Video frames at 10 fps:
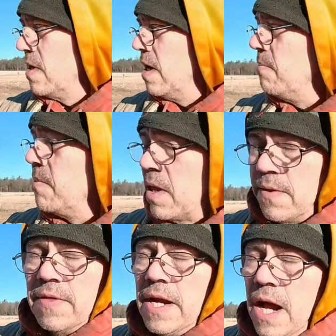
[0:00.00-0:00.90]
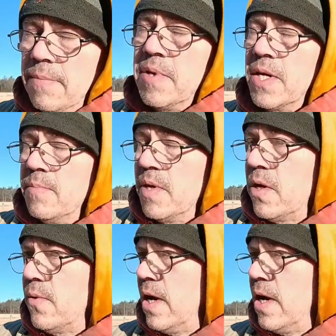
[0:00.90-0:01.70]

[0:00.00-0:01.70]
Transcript: that I'm that I'm going to be